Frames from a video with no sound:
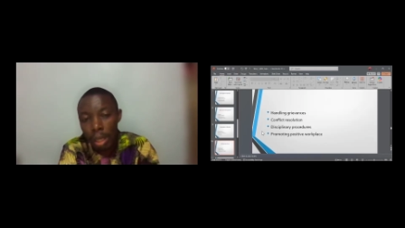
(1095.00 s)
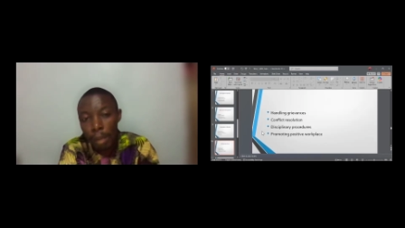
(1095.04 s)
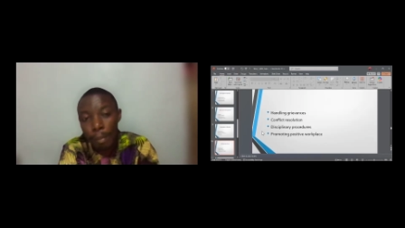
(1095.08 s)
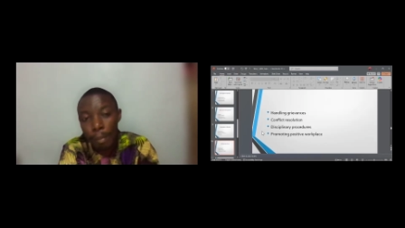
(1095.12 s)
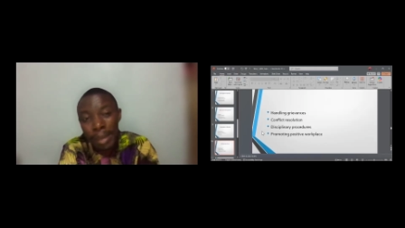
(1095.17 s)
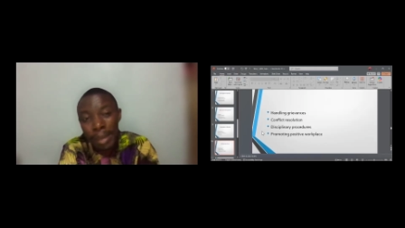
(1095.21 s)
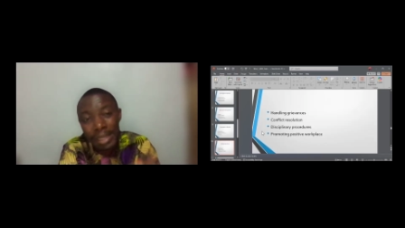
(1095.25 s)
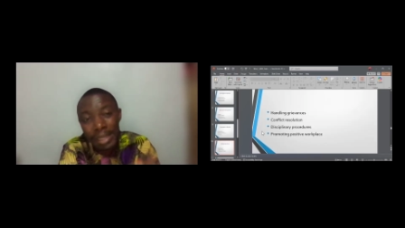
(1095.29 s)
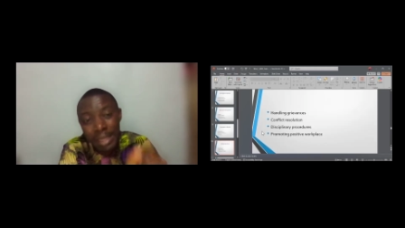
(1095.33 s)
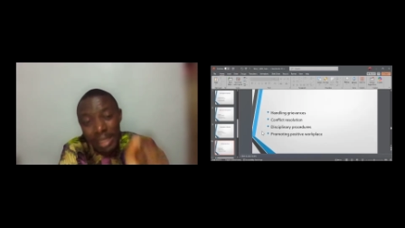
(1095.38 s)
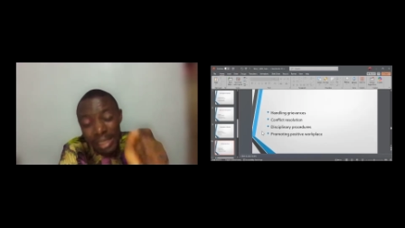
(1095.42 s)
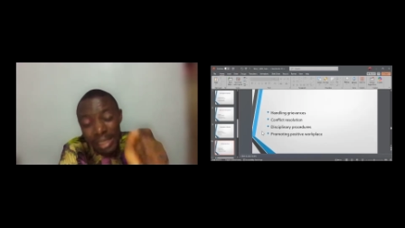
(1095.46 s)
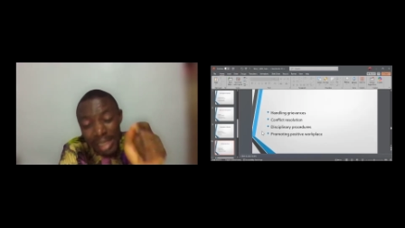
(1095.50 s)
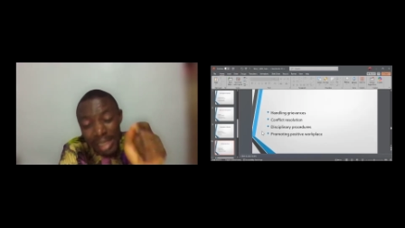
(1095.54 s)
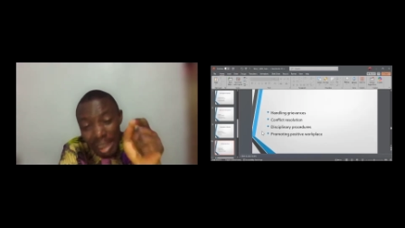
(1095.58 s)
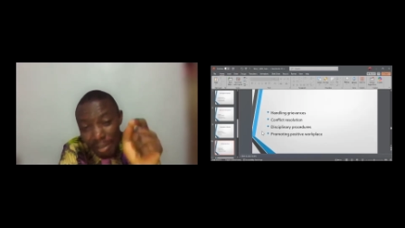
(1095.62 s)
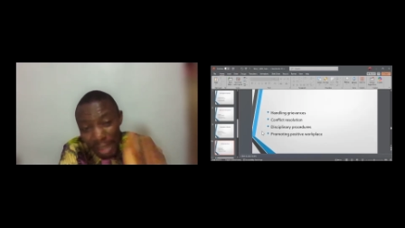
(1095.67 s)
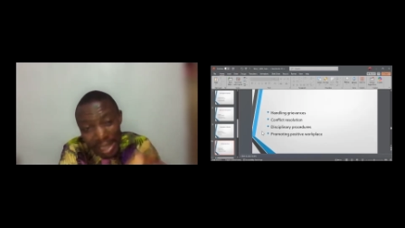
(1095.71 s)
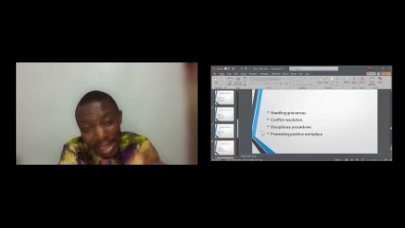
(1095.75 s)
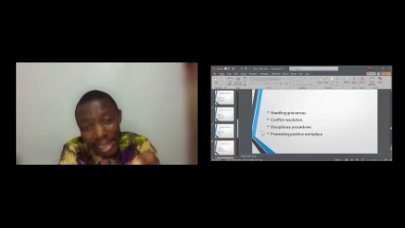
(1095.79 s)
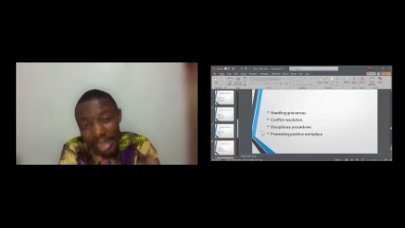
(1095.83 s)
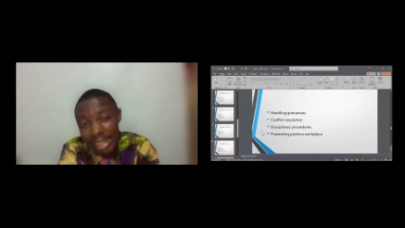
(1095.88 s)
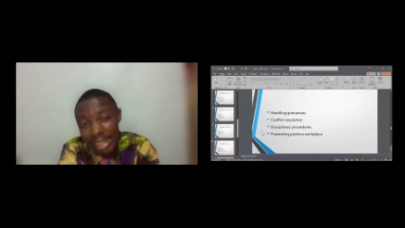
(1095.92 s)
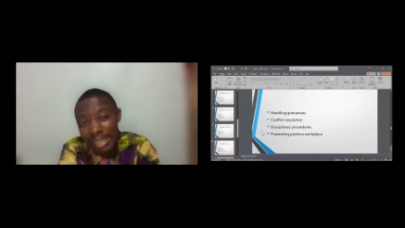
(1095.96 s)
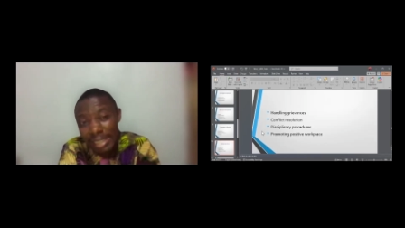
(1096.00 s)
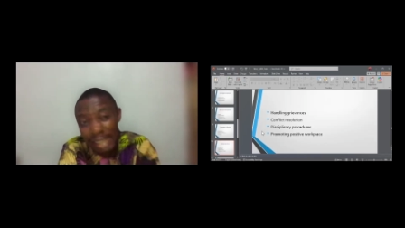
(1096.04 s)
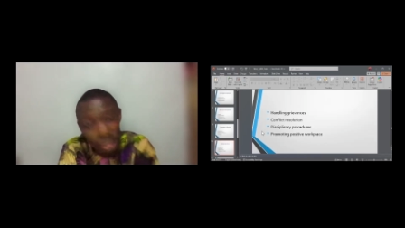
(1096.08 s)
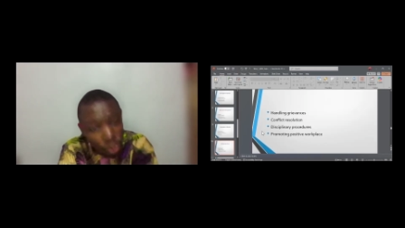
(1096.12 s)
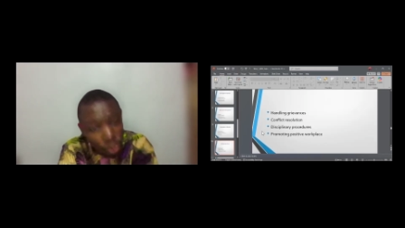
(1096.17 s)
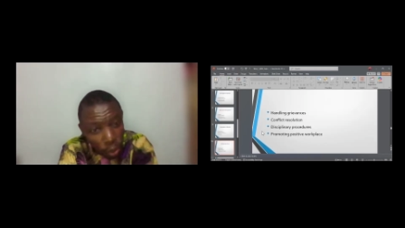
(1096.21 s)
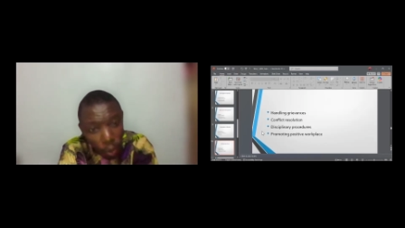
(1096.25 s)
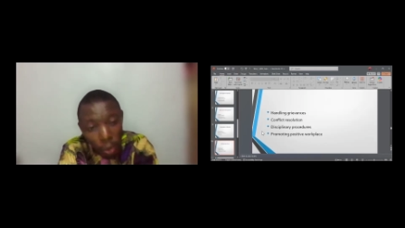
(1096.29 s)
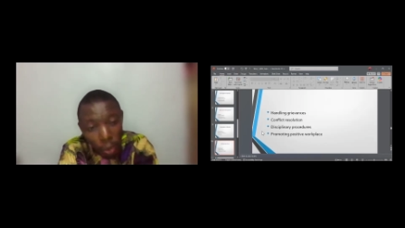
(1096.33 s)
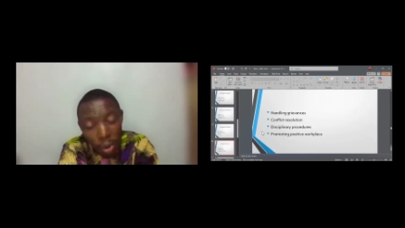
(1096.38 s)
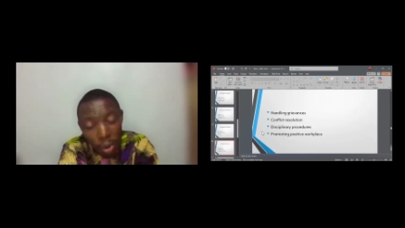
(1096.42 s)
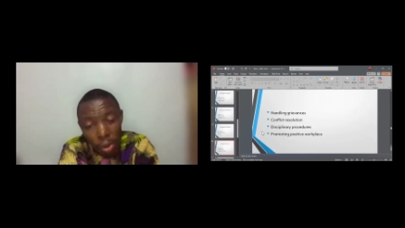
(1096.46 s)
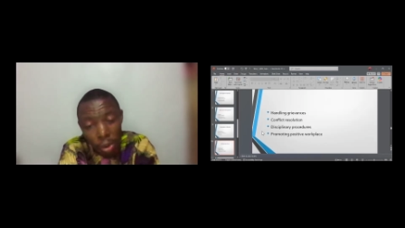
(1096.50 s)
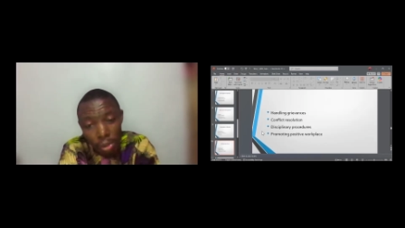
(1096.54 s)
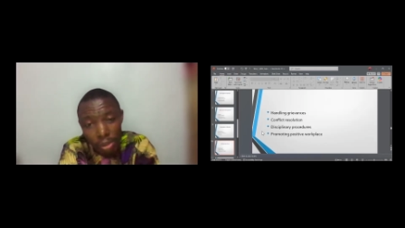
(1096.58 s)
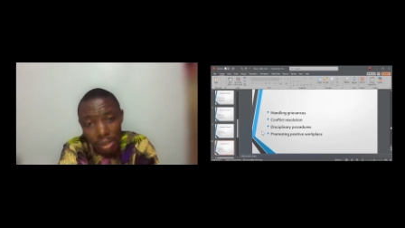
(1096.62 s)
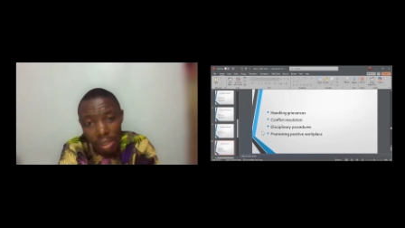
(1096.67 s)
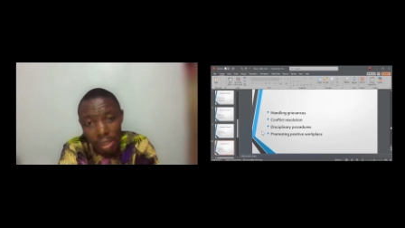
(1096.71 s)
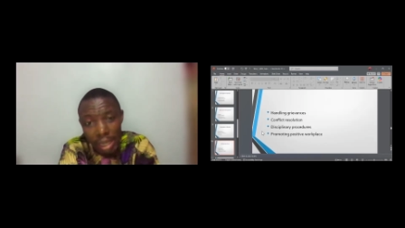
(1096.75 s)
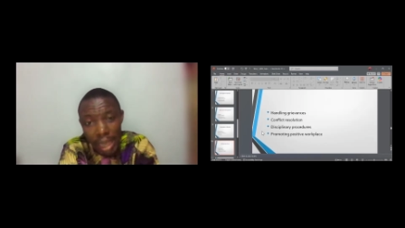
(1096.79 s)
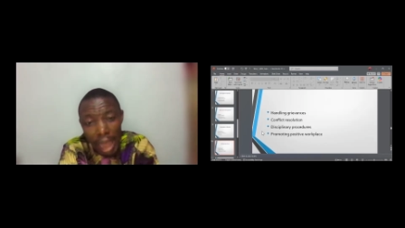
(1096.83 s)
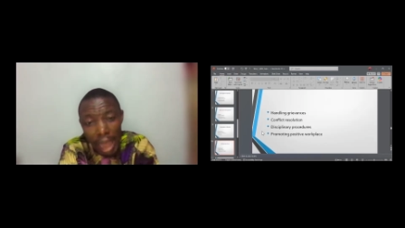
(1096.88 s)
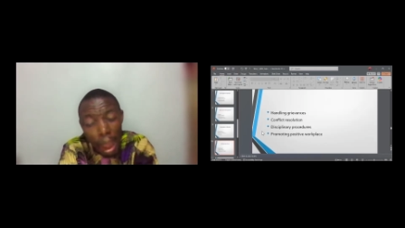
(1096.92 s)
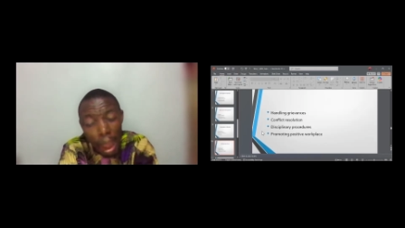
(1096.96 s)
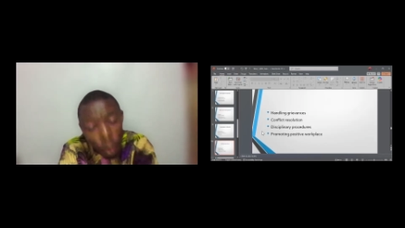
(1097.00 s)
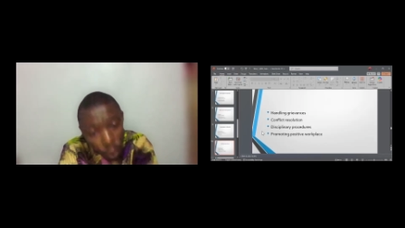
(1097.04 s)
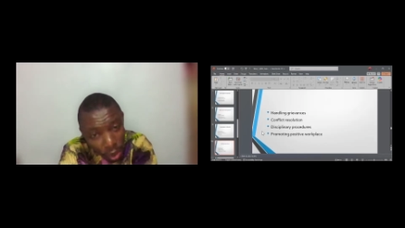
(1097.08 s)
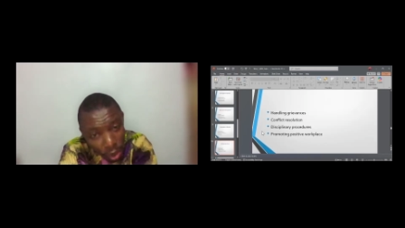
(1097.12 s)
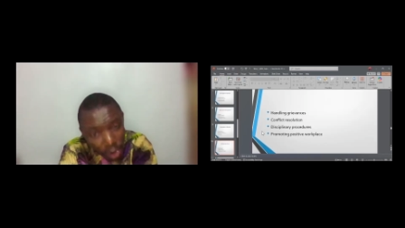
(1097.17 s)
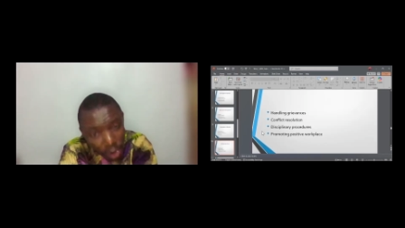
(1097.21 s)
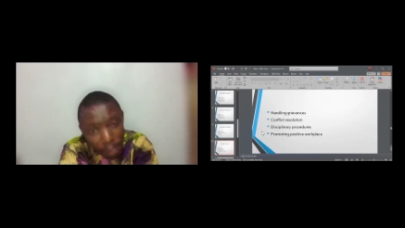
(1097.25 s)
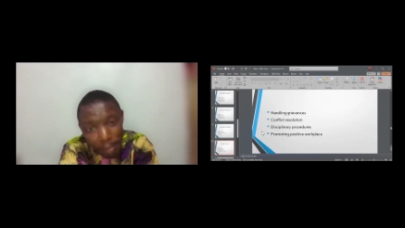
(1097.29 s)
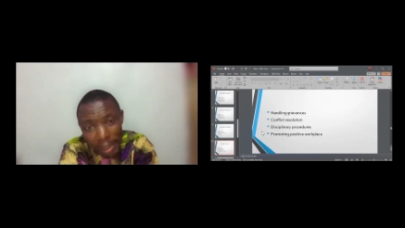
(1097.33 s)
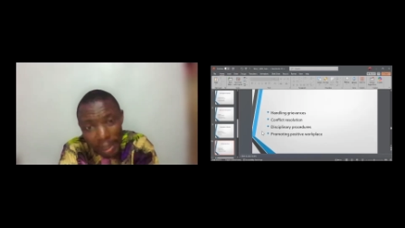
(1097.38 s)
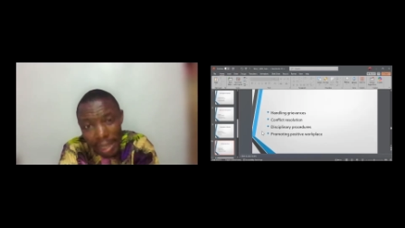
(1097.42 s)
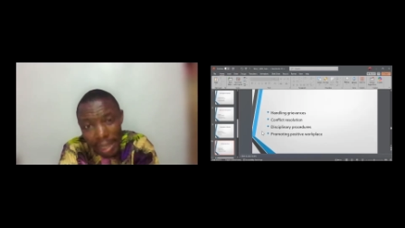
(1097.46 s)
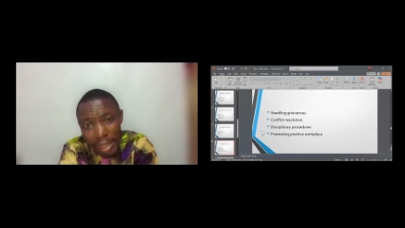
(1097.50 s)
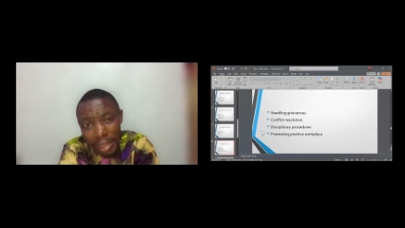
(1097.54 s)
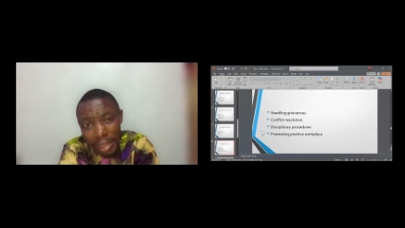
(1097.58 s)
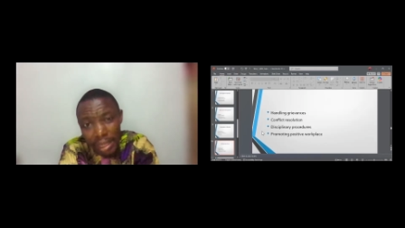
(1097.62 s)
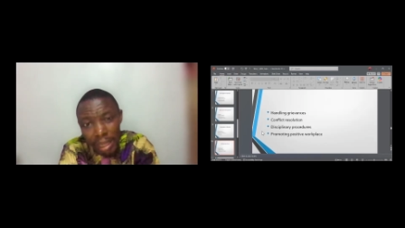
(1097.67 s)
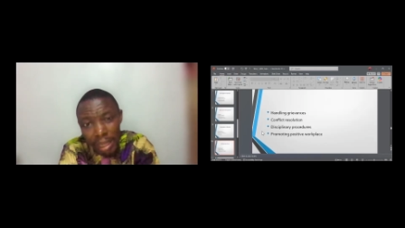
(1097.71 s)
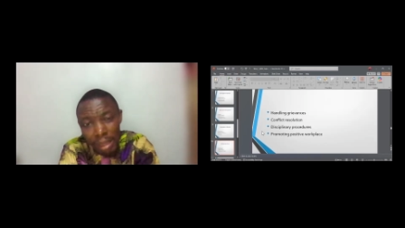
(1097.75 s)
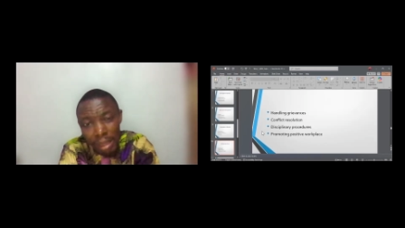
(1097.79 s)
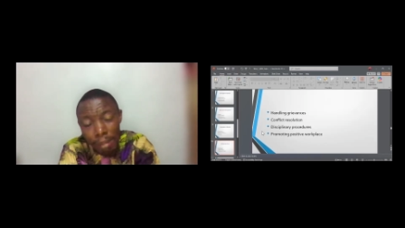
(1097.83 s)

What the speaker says: But nevertheless, at your word, I will obey.